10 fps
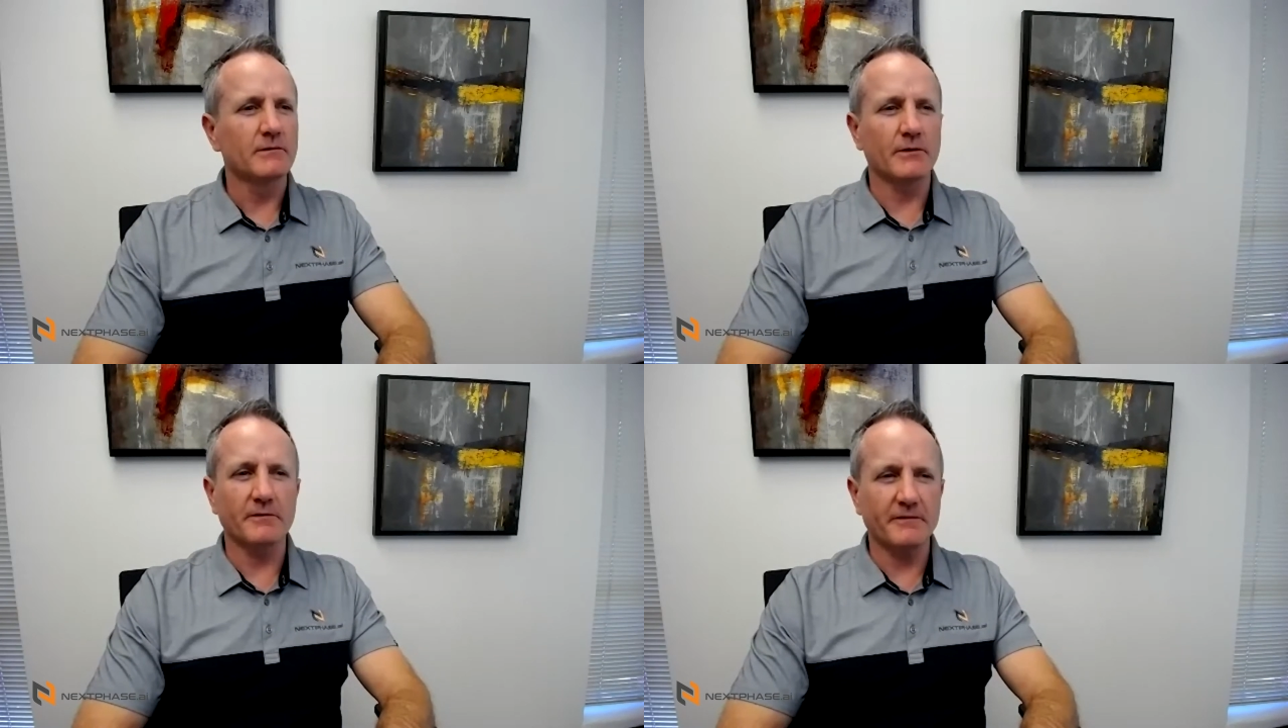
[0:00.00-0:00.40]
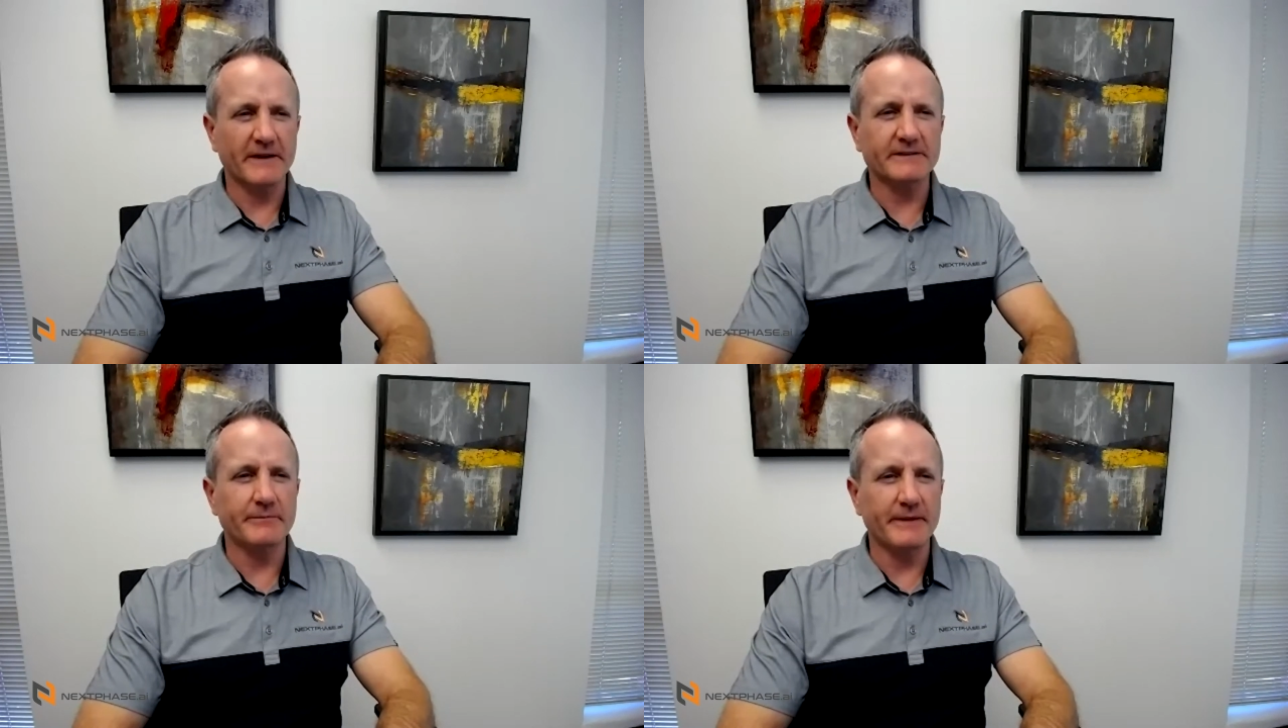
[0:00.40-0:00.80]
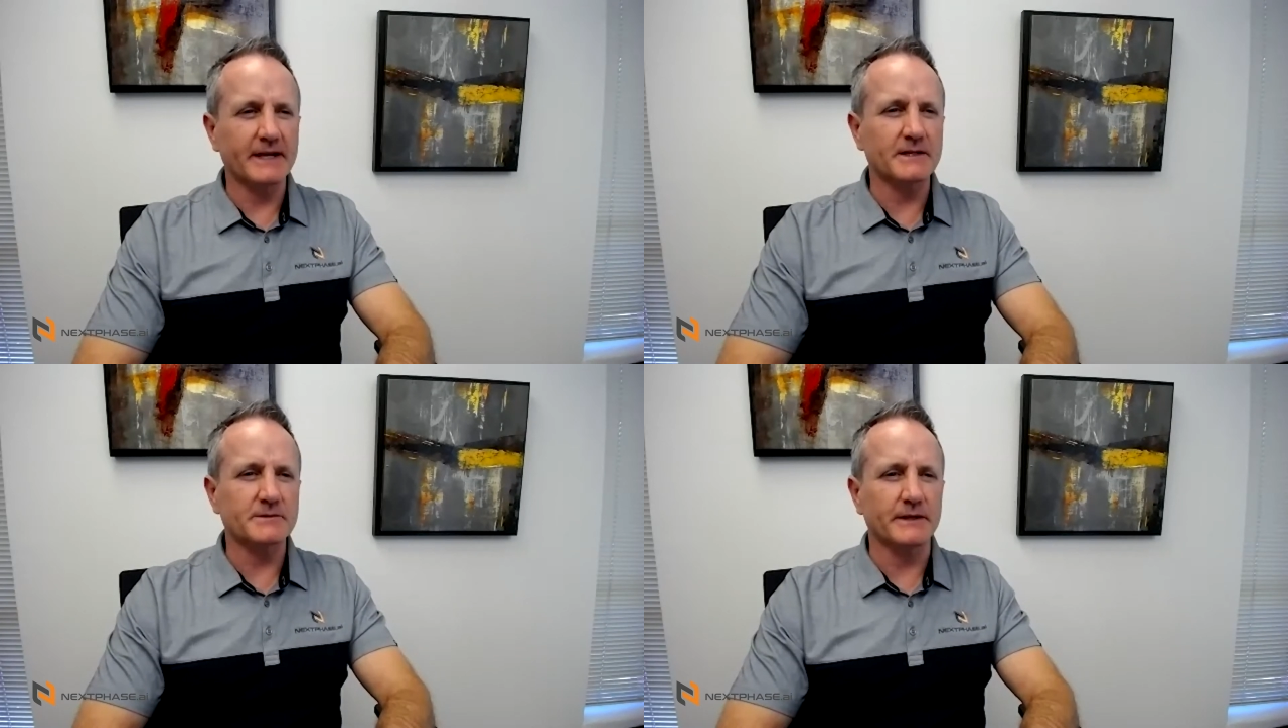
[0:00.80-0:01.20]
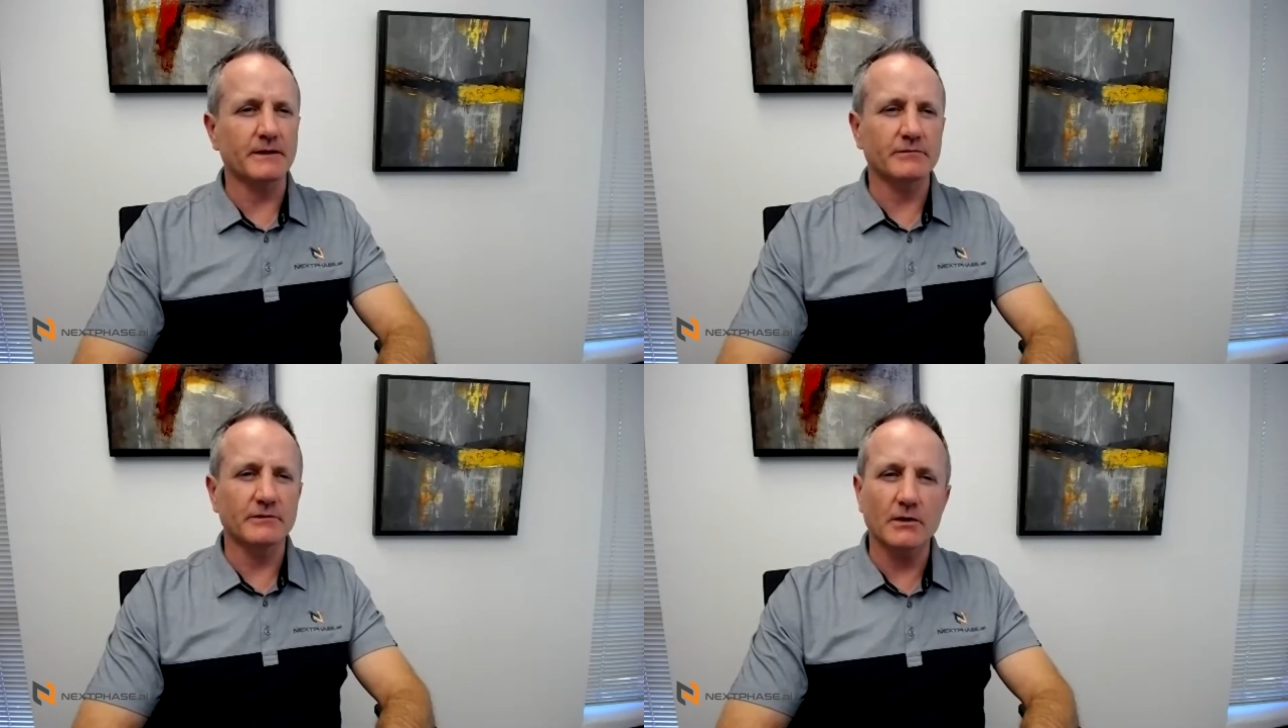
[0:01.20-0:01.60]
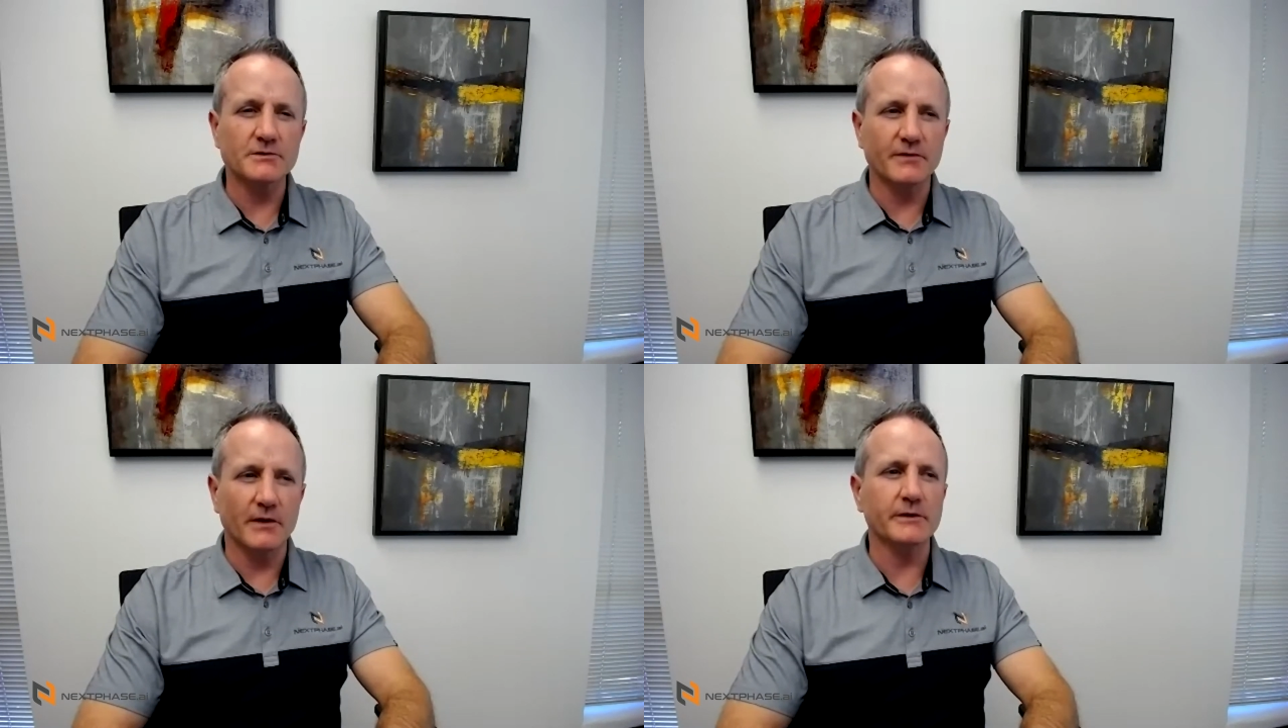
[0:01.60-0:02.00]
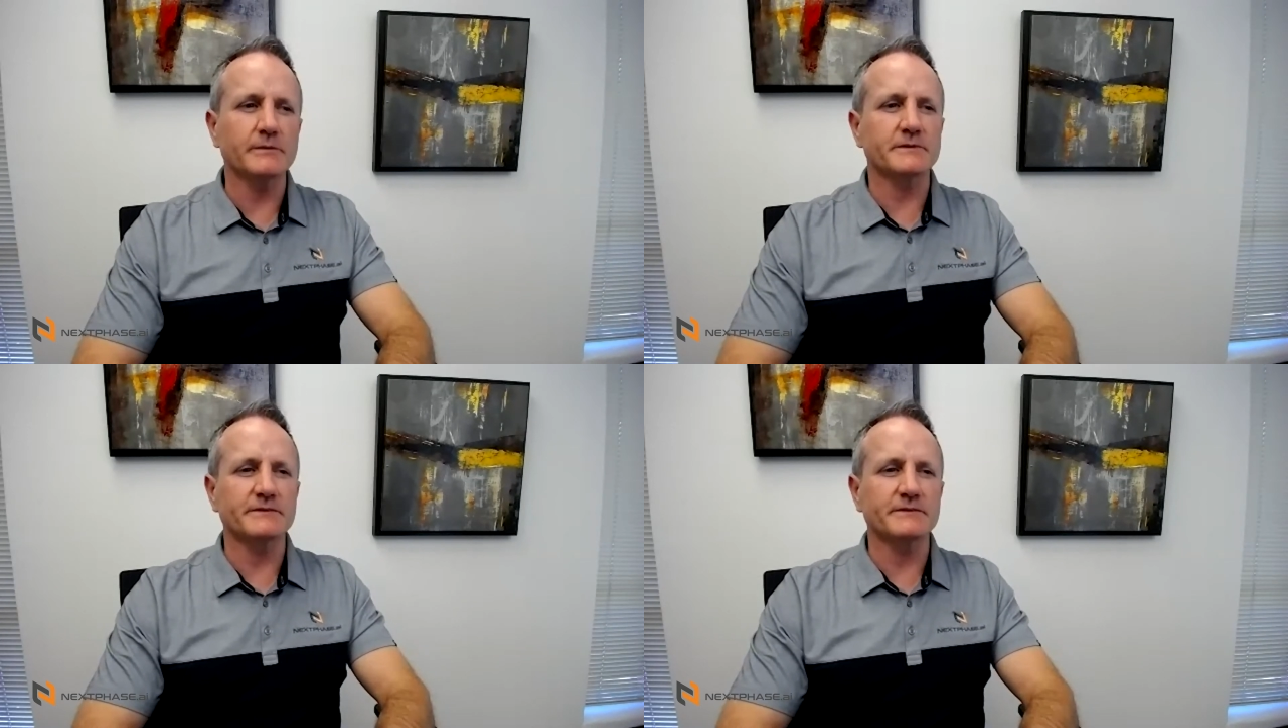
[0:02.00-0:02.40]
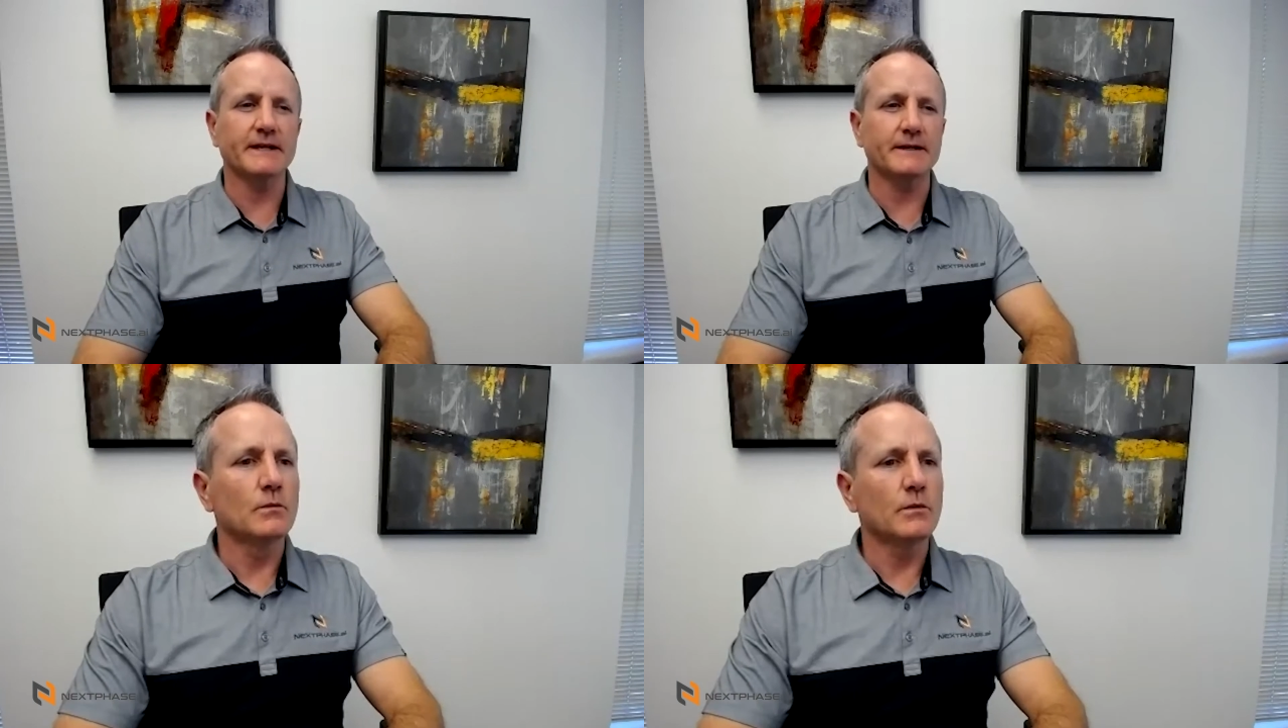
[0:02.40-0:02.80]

for effective management of large volumes of data.